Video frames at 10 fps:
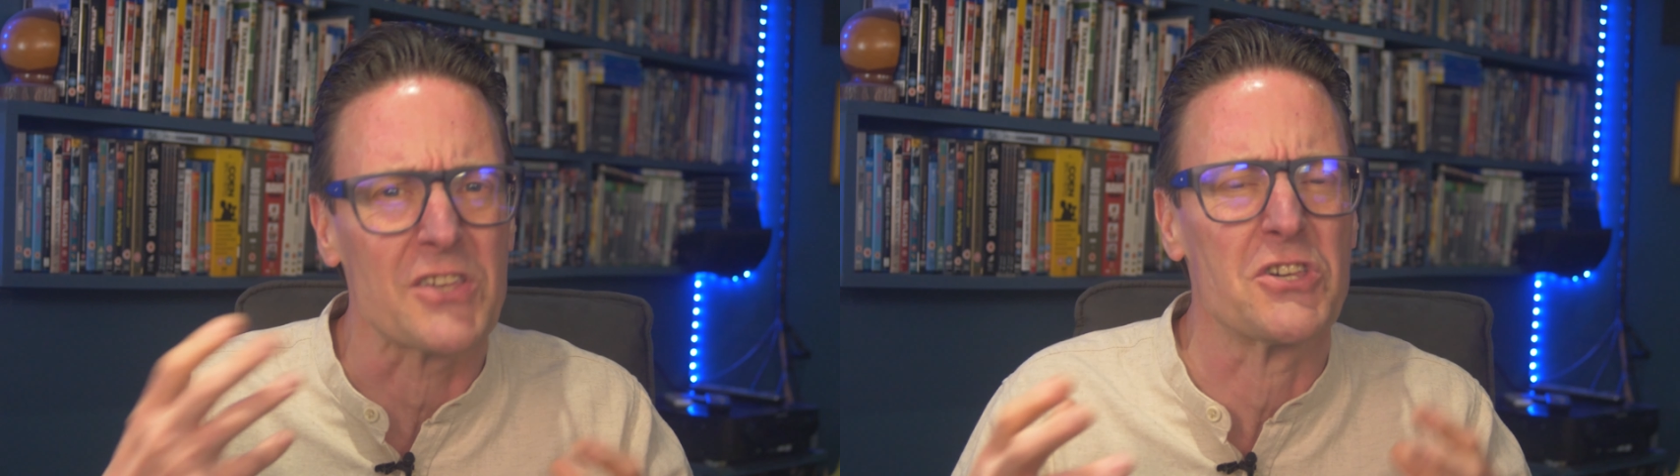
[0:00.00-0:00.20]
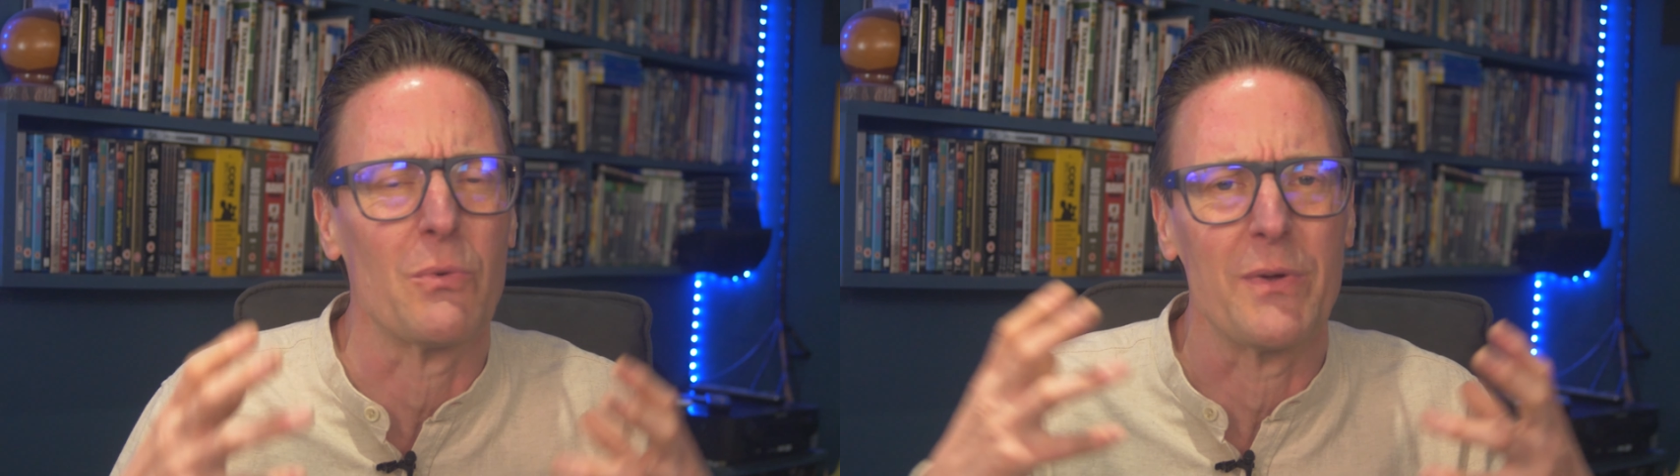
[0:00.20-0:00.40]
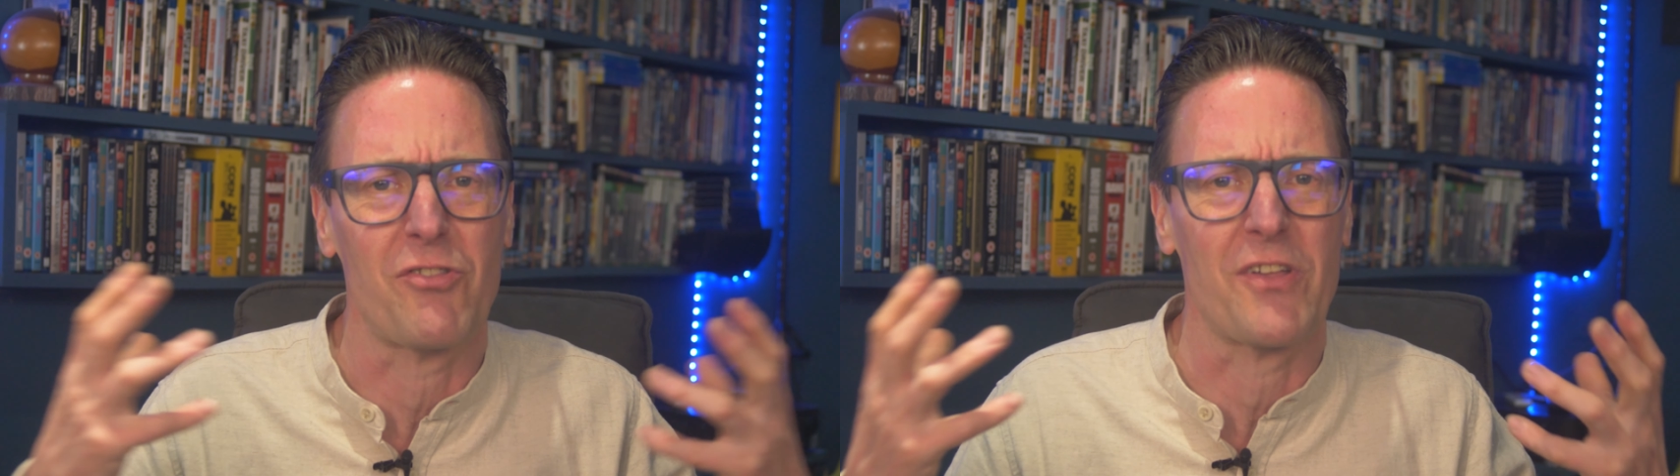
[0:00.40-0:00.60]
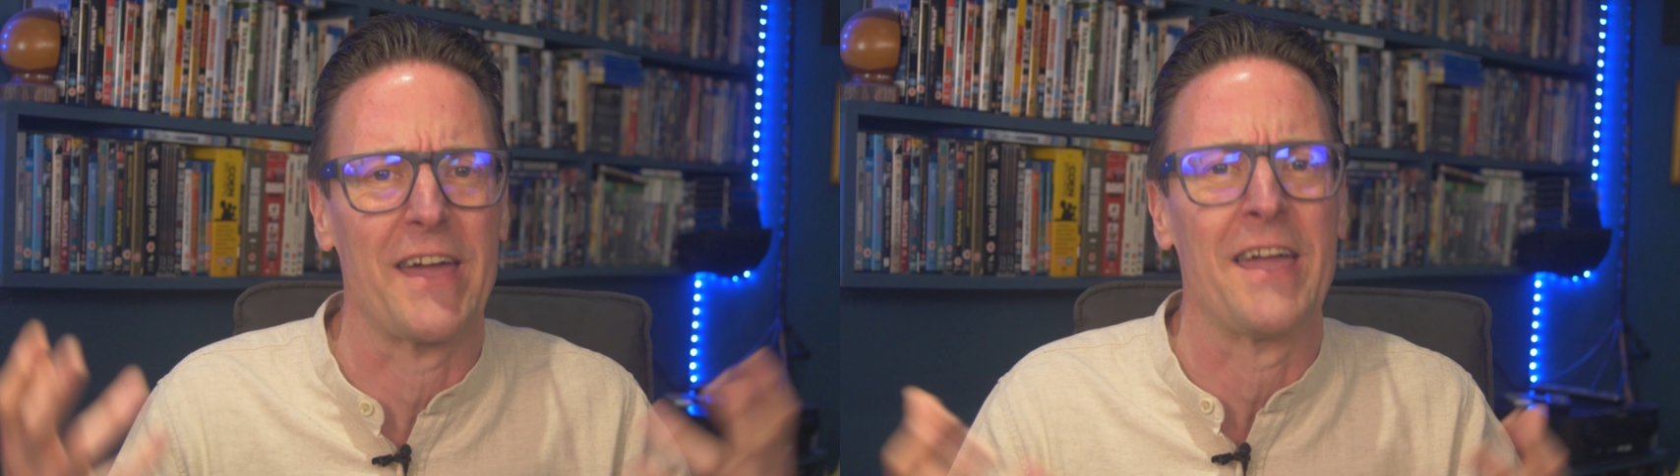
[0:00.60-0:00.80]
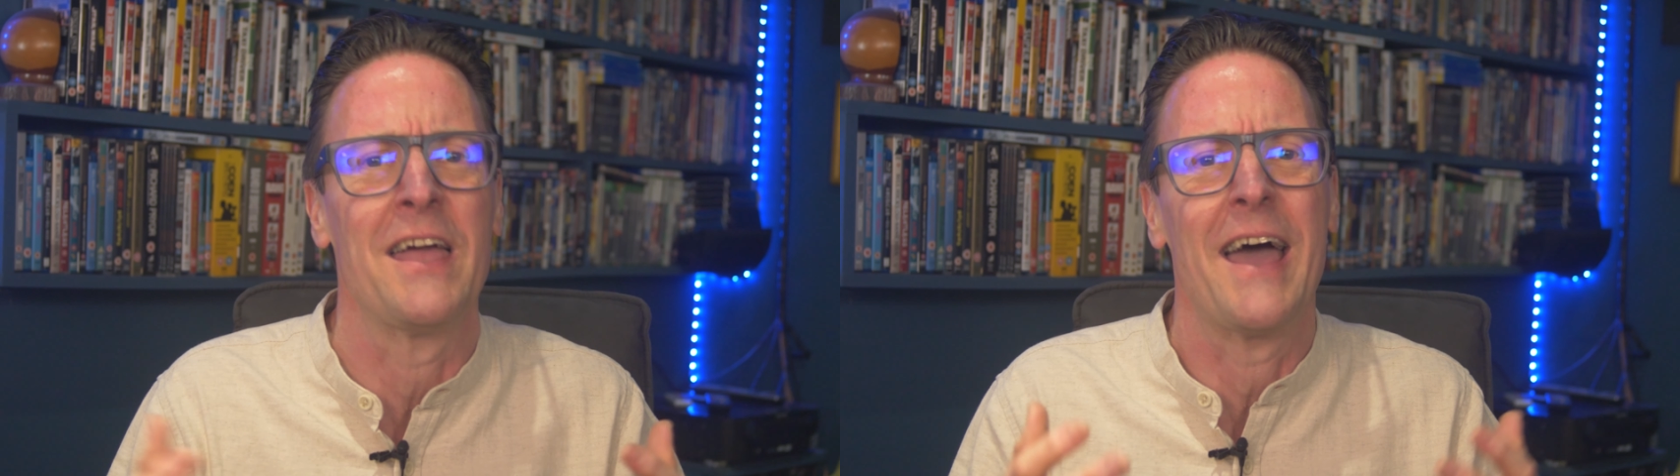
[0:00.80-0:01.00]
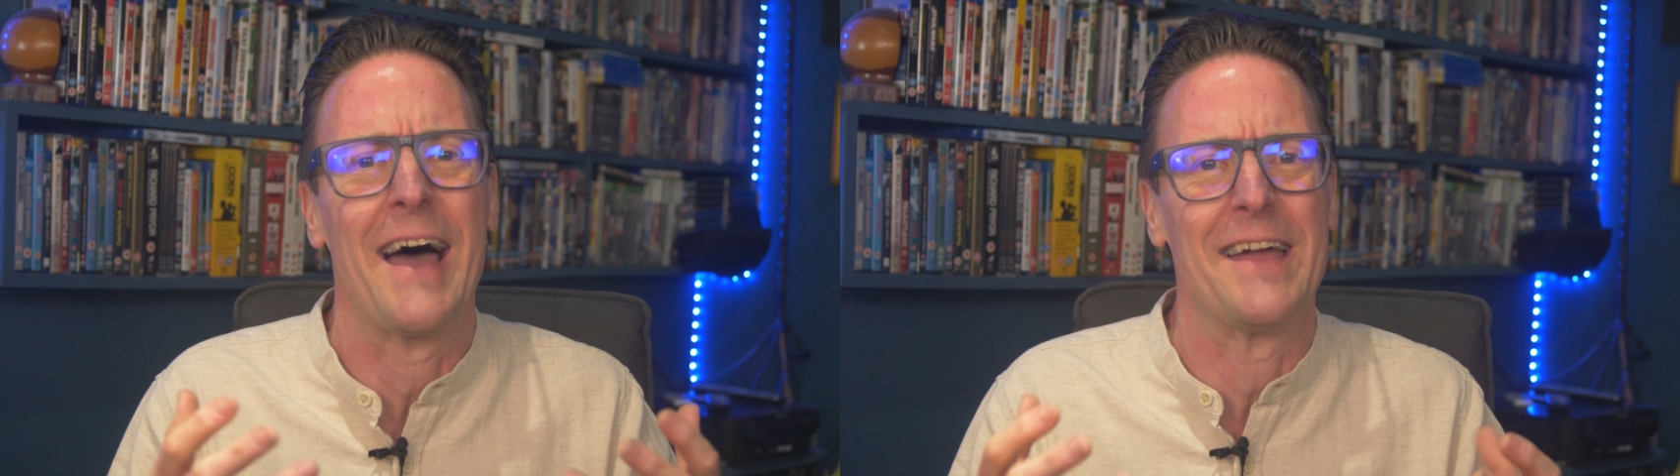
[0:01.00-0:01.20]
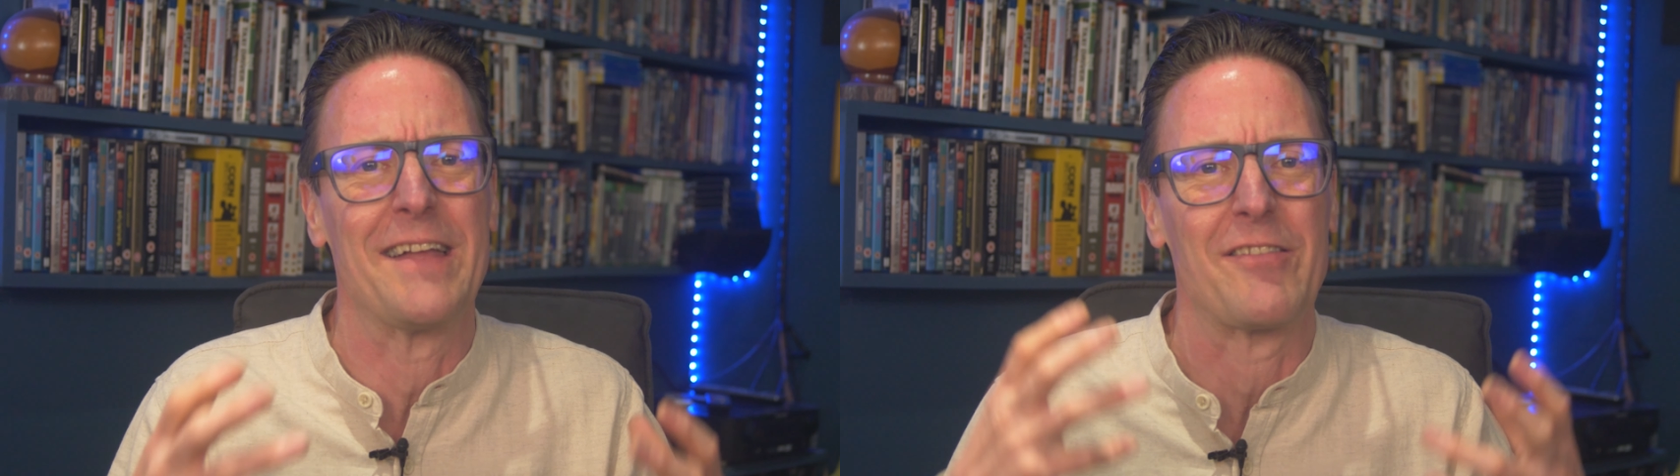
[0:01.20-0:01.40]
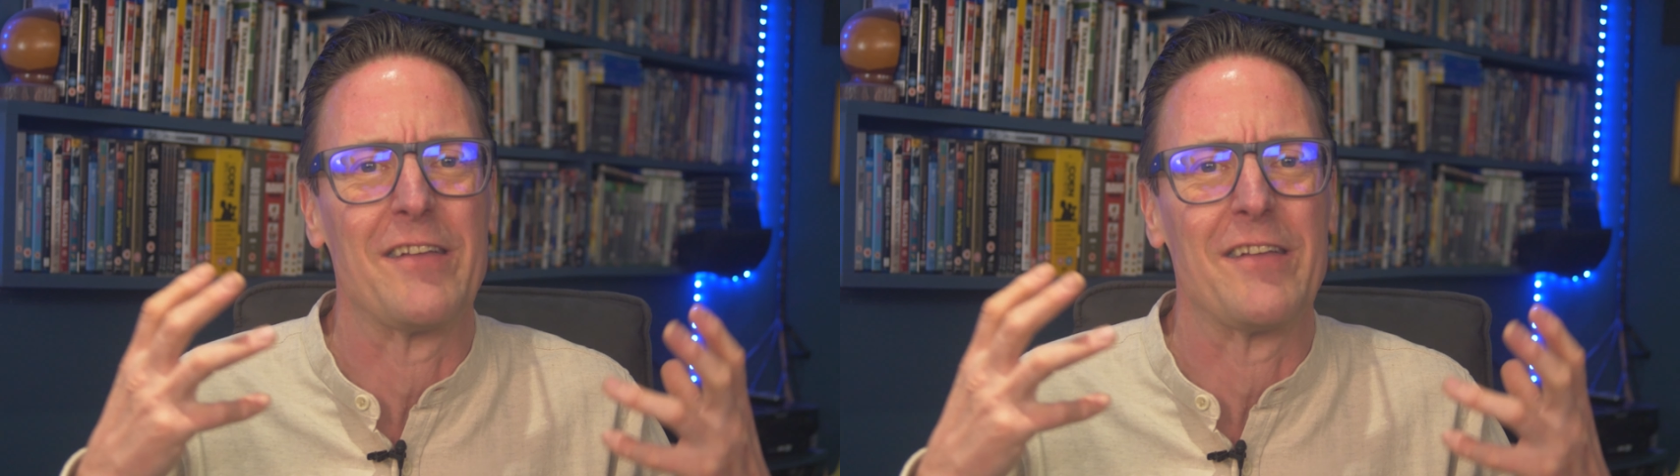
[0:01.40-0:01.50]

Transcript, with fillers: shall we say, uh, it,